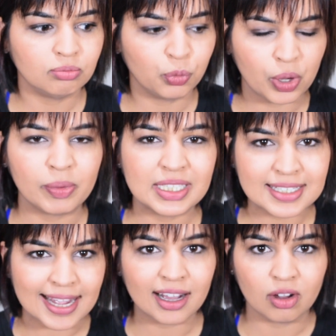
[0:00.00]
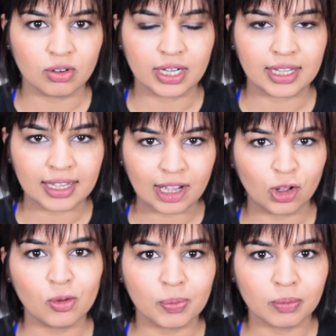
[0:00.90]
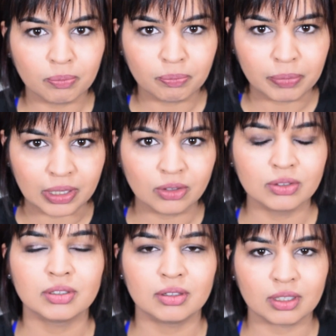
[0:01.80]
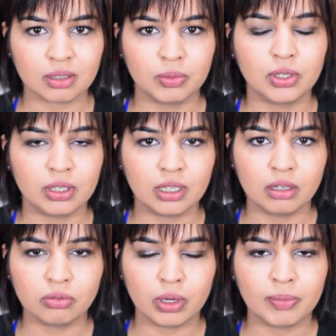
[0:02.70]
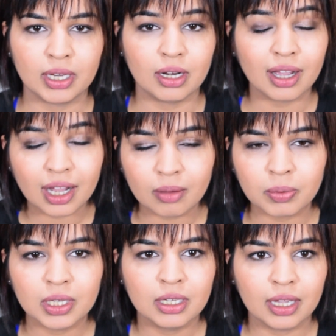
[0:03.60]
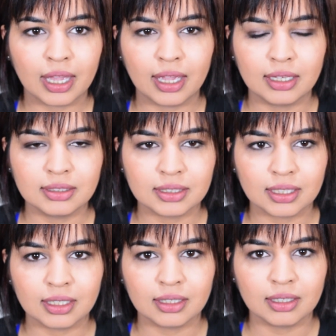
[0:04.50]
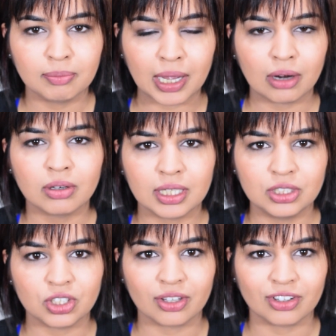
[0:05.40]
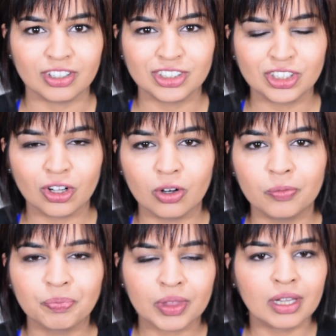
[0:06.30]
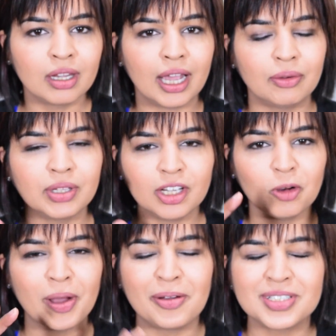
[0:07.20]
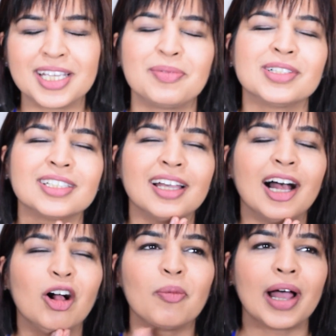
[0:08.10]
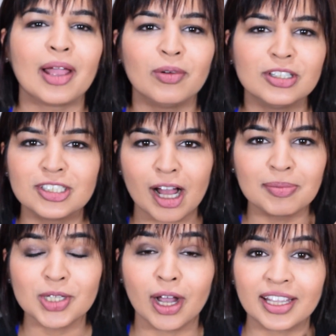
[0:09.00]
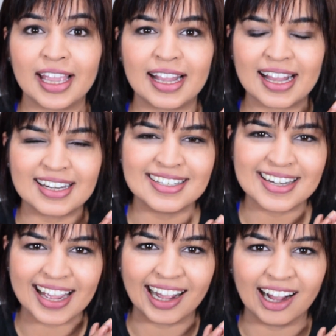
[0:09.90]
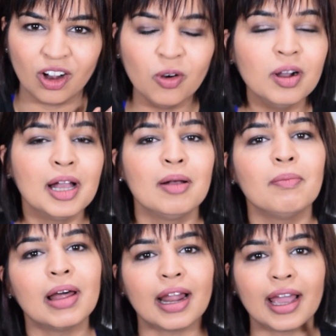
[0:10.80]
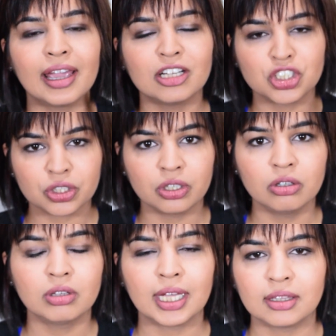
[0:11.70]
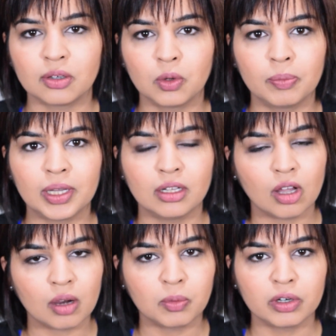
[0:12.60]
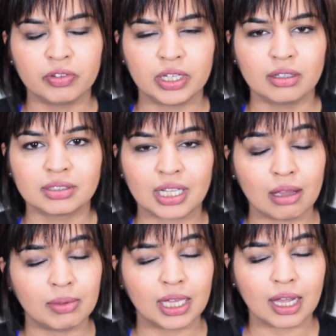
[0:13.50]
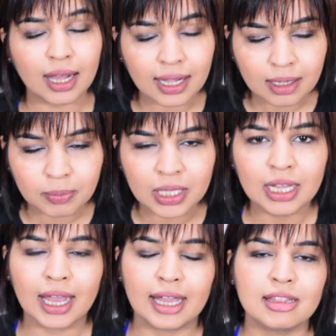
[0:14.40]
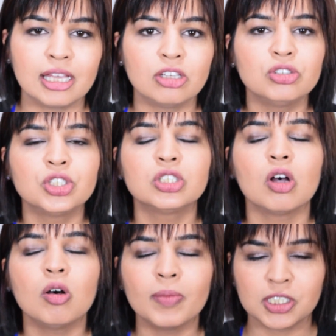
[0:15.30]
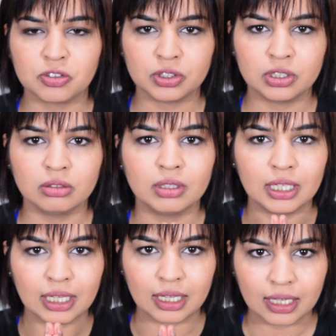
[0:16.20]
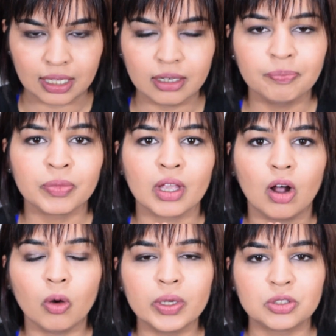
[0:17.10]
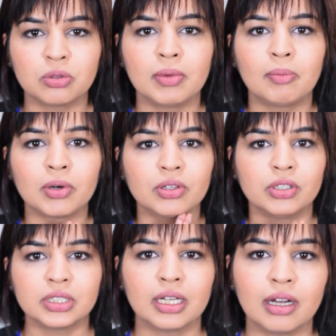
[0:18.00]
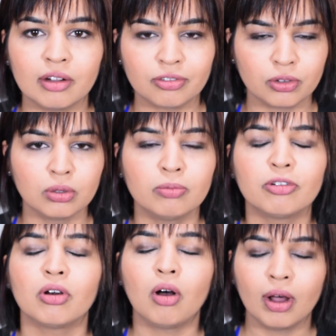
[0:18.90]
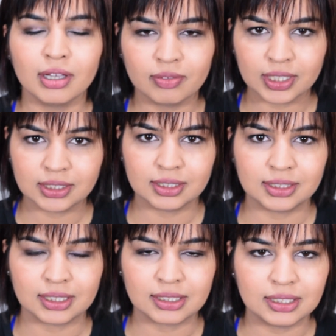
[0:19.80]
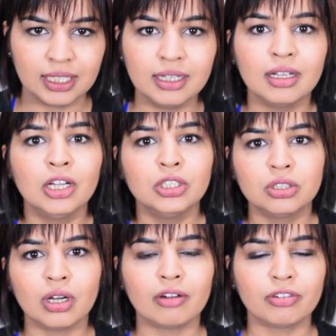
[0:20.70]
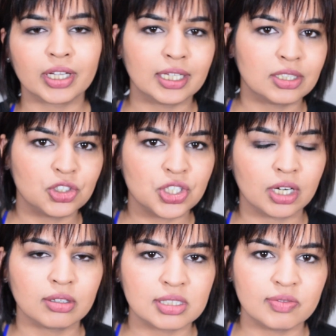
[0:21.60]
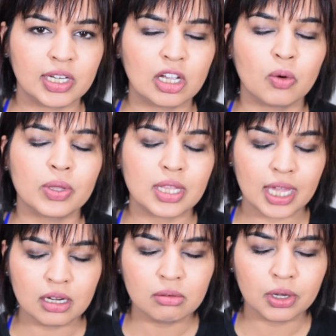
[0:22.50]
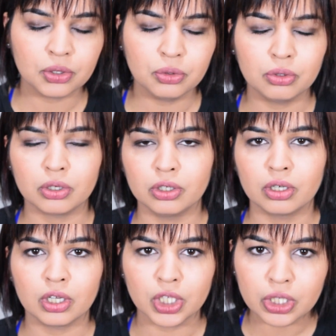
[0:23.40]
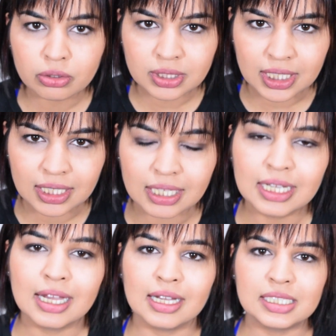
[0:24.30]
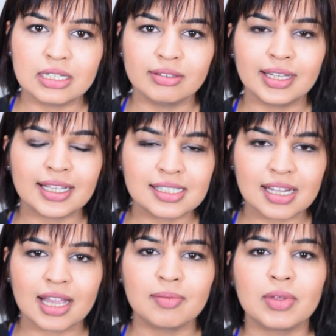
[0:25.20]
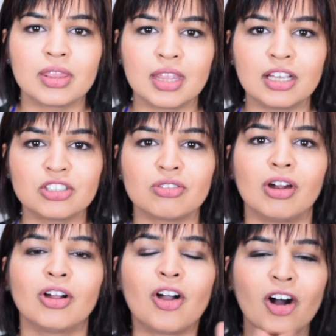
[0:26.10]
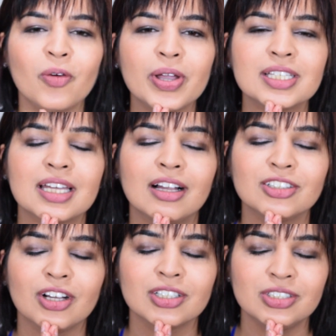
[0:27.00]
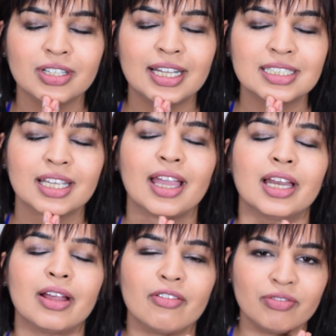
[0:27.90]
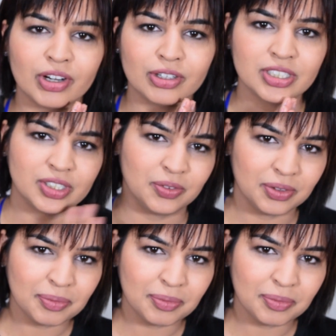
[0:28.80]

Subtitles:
women down. Like, help build the community of women up and empower each other. So I really hope I was able to help. I will stop talking now, but I assure you that there will be a lot more videos coming up. I thank you so much for tuning in. Always remember, there's enough room for all of us to succeed. Do not forget to share this video with anyone who could use it. Until next time, think strong always, and I'll talk to you guys again very soon.